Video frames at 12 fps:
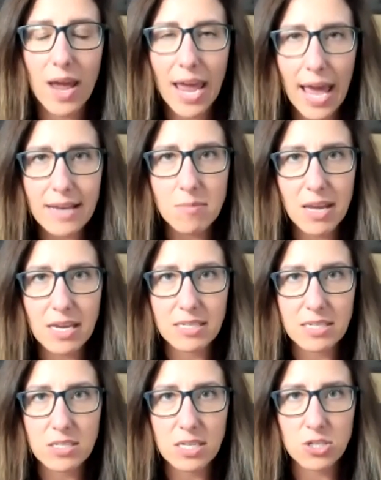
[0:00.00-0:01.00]
had to make a
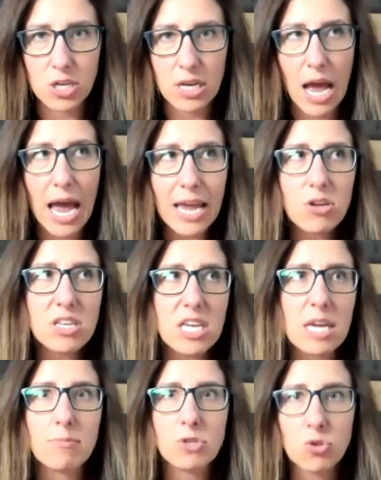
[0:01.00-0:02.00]
decision. I could
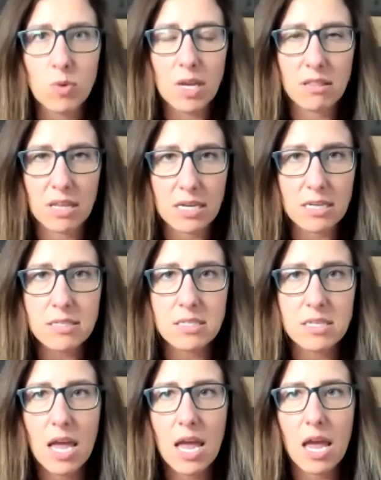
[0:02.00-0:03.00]
keep doing
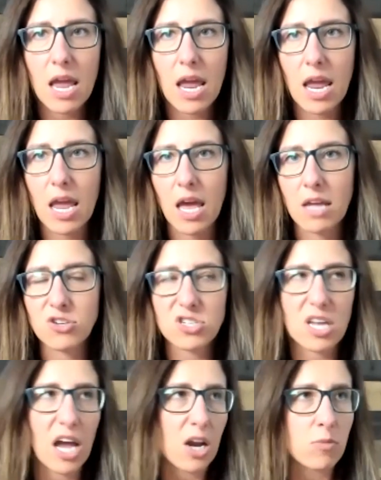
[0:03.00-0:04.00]
this and
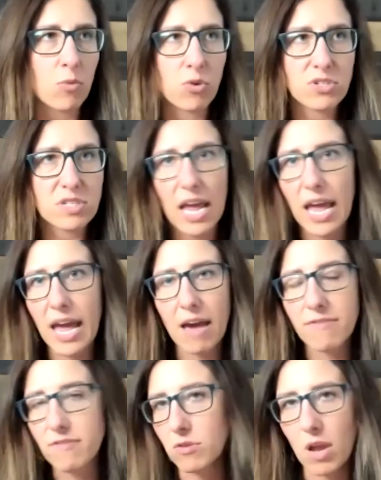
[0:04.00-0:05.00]
just hire more
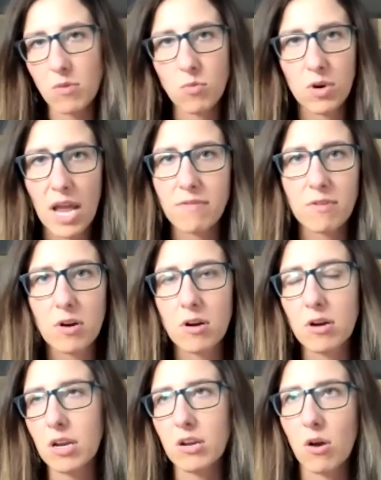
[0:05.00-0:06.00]
staff and
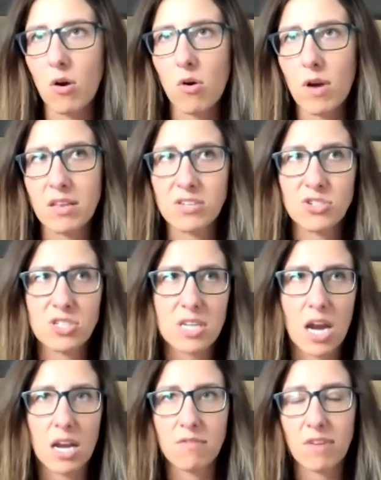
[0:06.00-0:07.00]
whatever, and then just
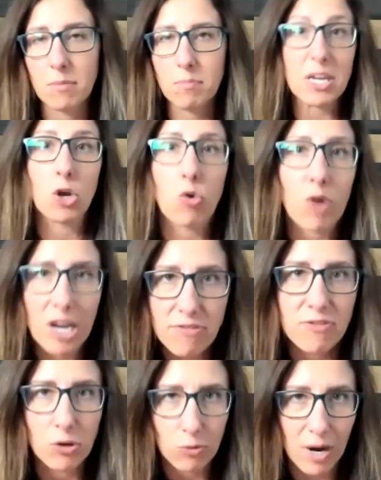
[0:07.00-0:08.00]
kind of like be
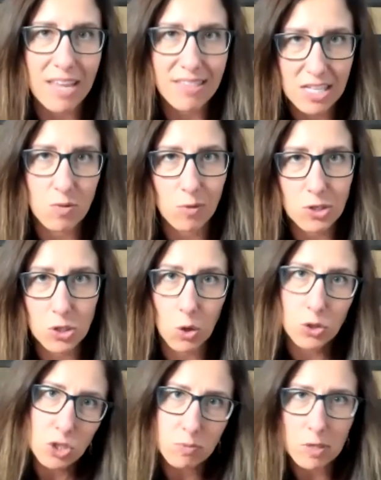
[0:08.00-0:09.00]
grateful, right? That's what we're
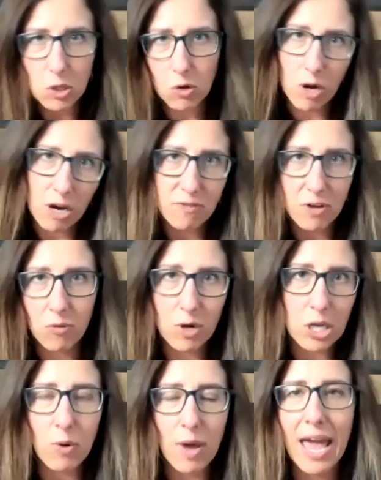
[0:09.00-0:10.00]
told. You should be so grateful for
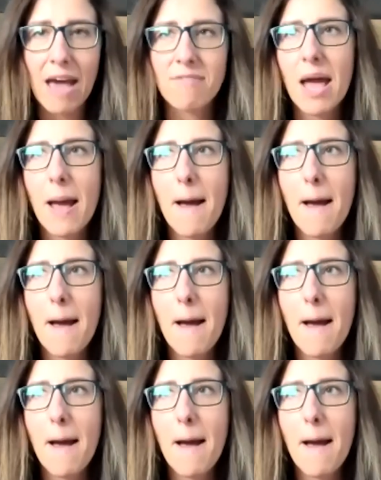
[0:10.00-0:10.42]
what you have.